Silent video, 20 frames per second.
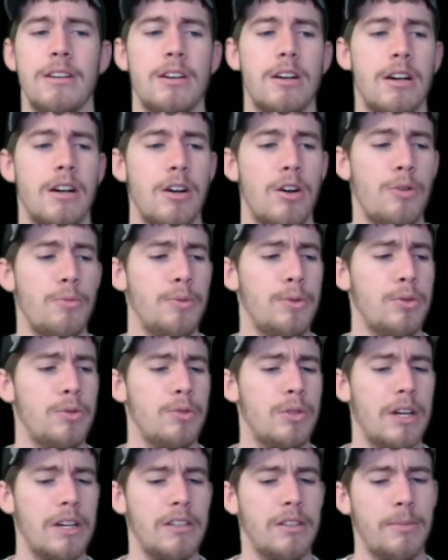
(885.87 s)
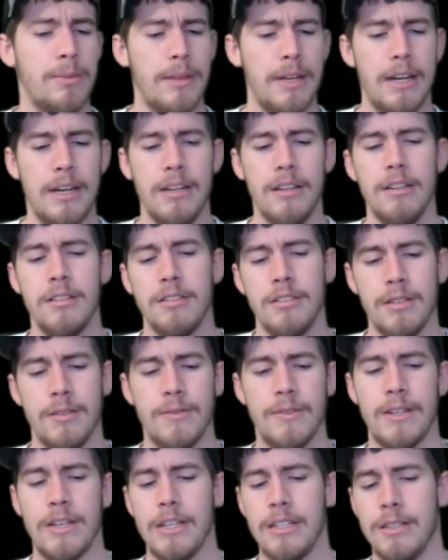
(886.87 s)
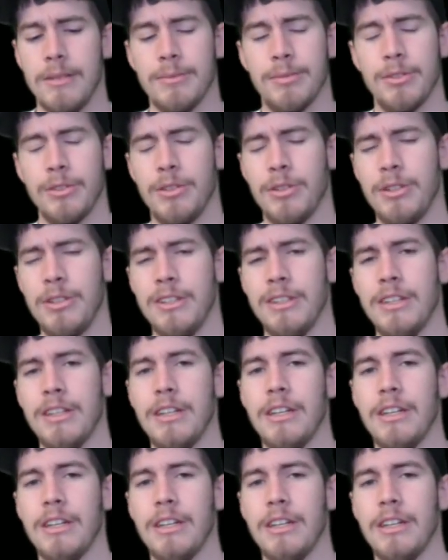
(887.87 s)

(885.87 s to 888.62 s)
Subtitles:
I hope you got something out of this. If not, I'm sorry.